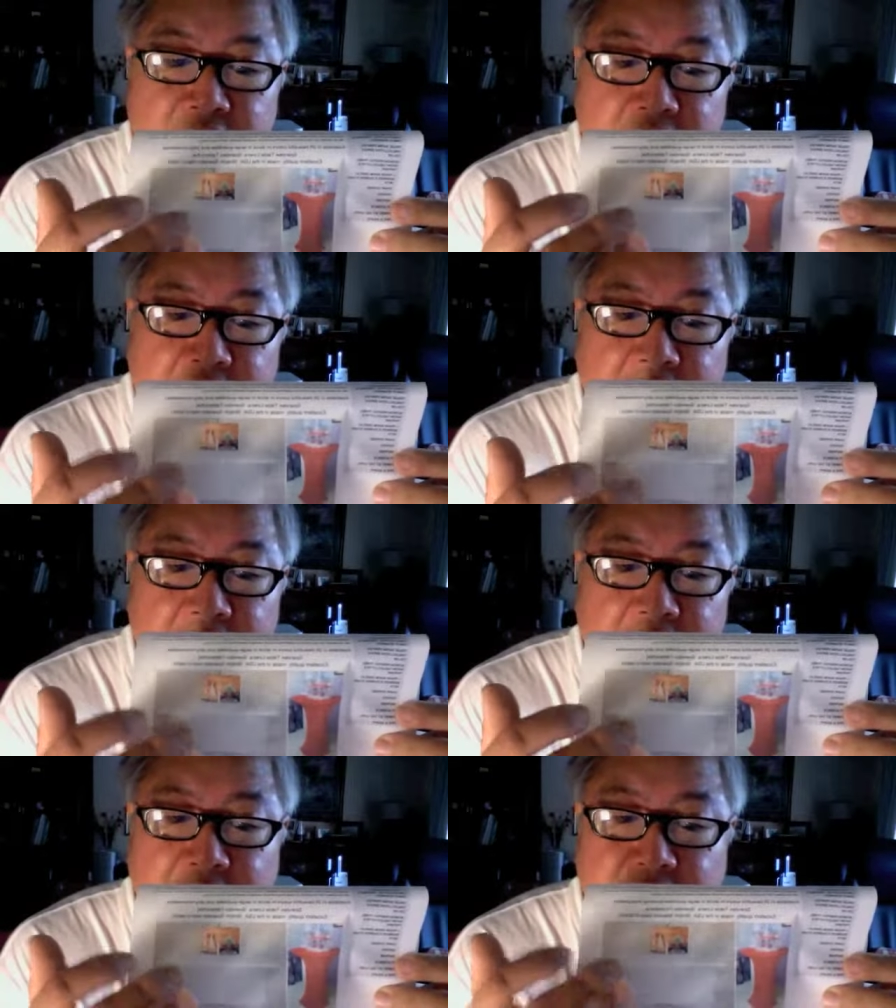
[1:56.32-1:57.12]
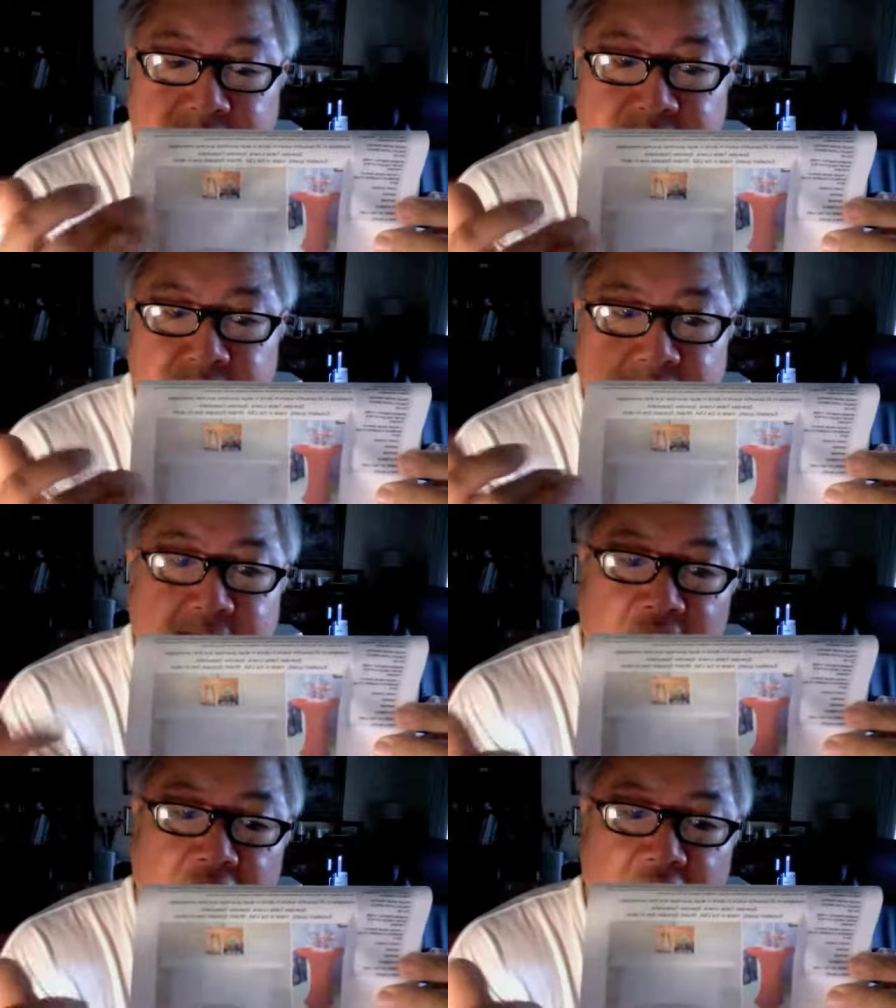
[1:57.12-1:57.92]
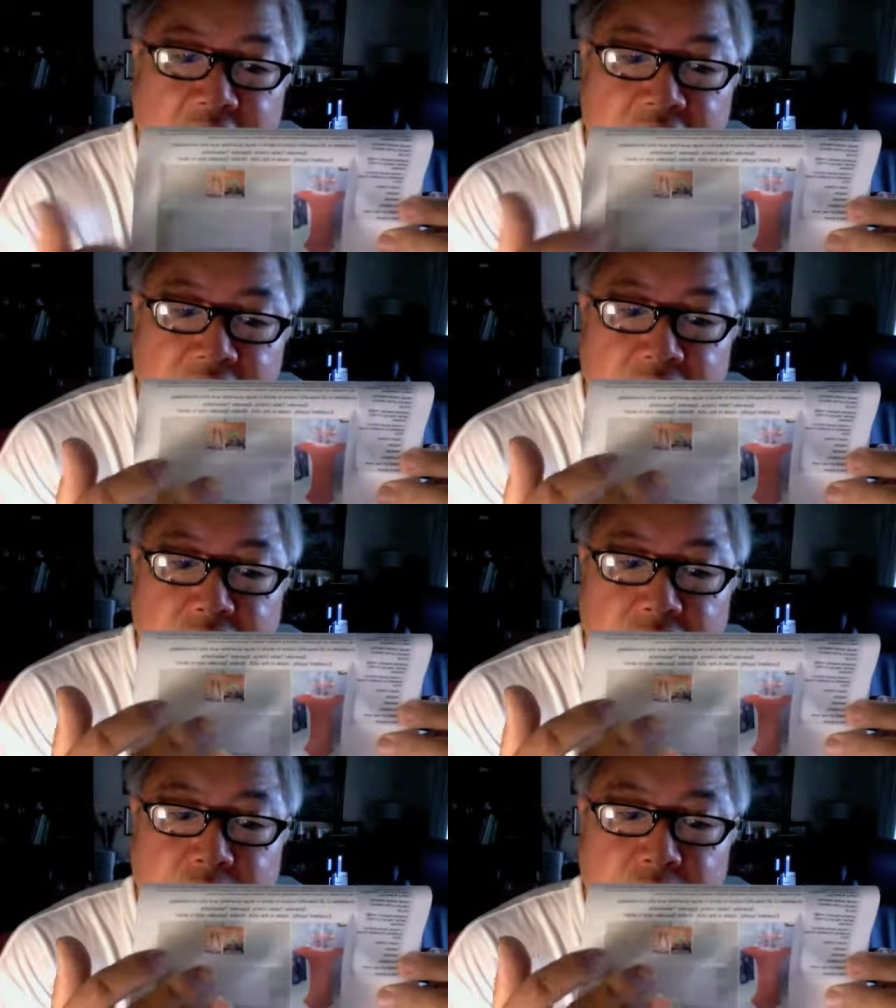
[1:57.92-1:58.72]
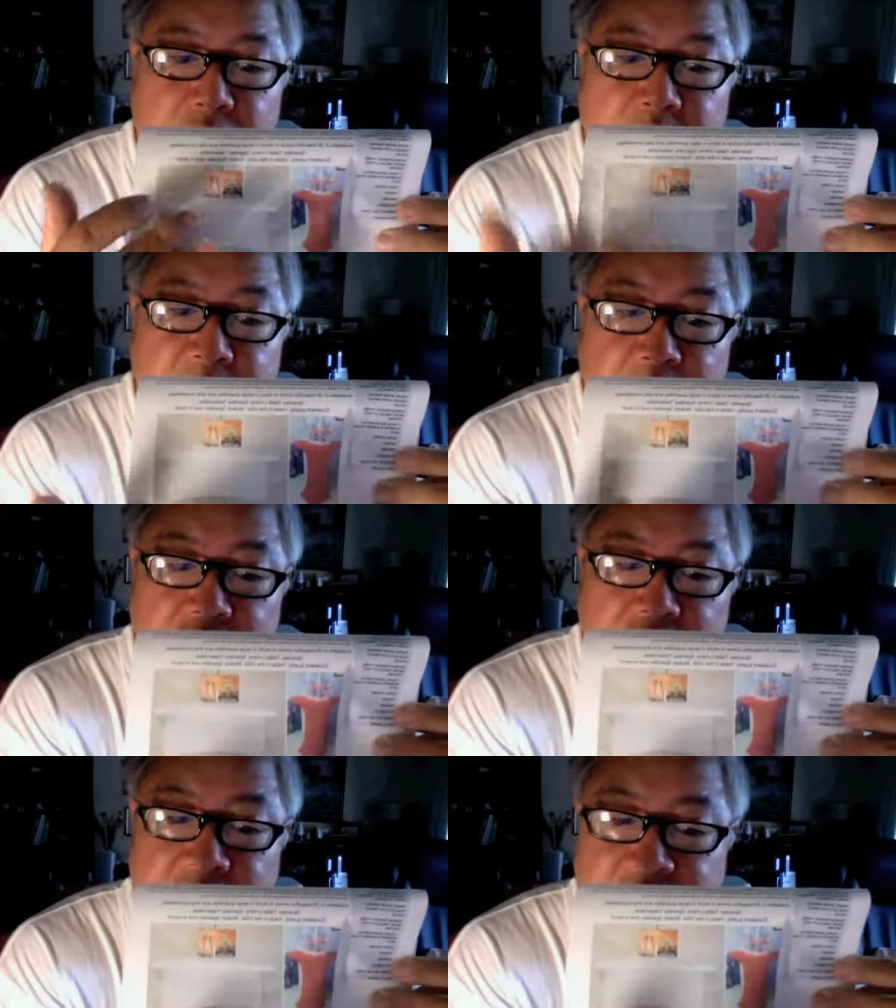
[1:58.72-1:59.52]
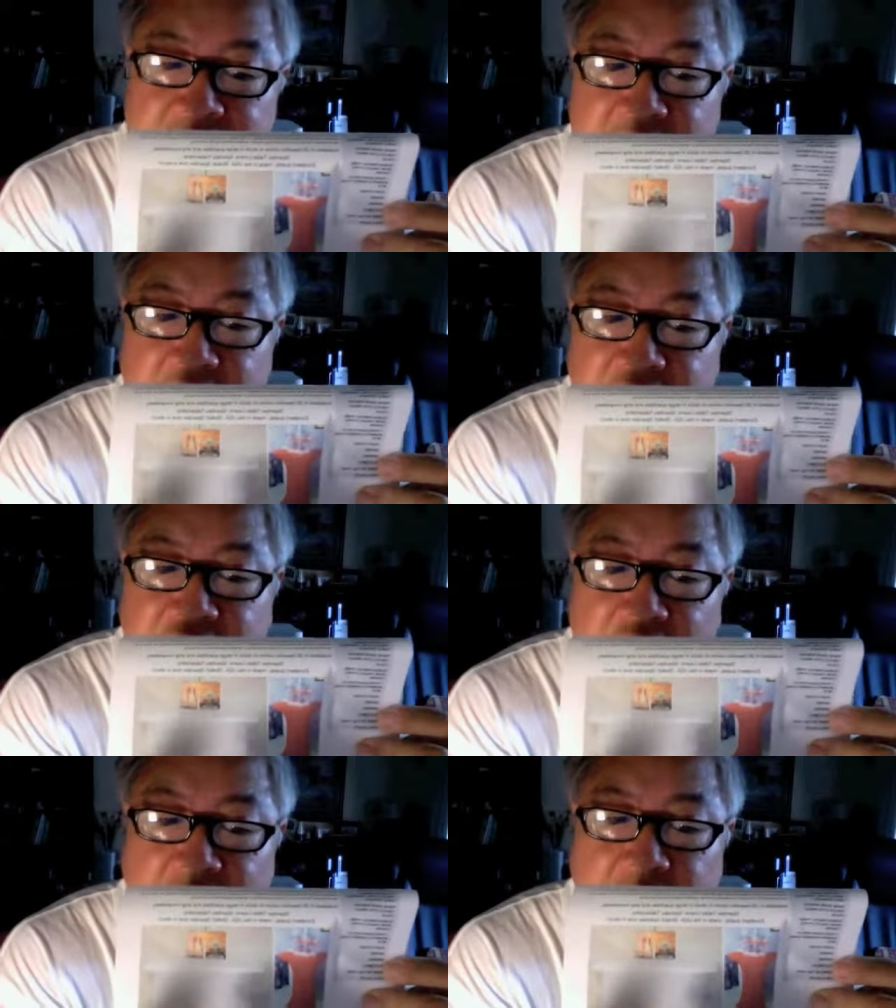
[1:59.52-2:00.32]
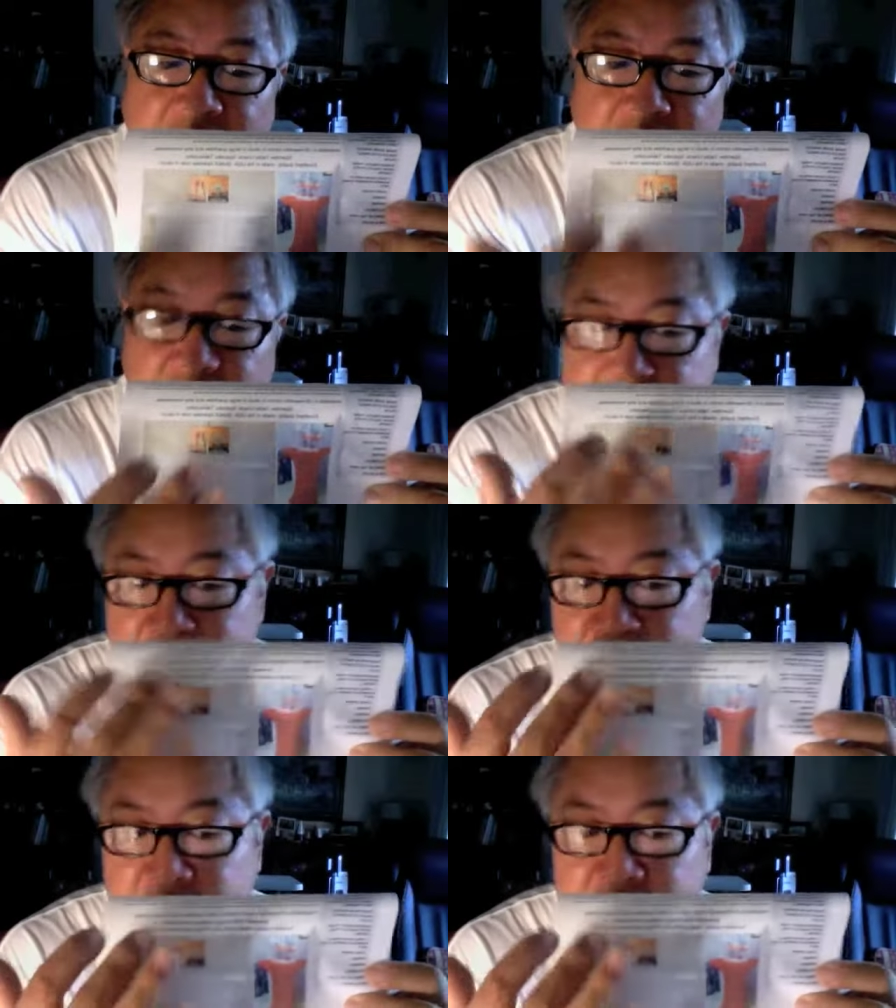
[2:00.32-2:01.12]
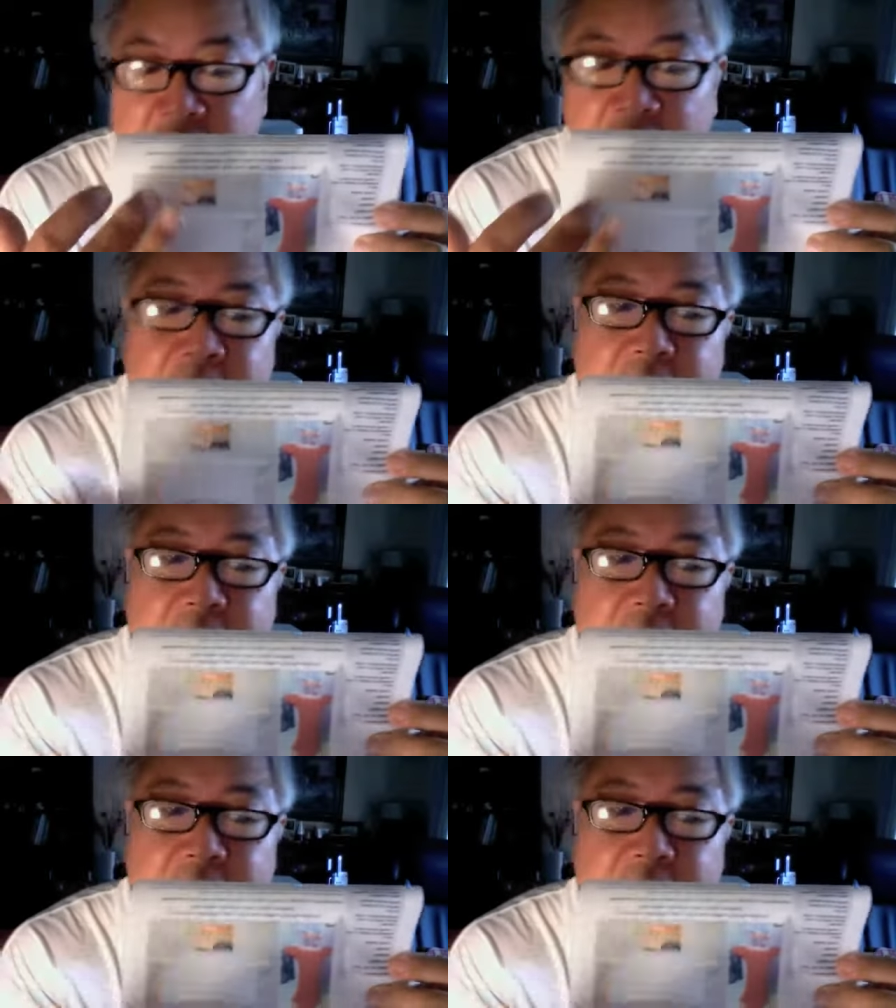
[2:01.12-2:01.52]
and it's not that hard to. People usually see the front; they don't see the top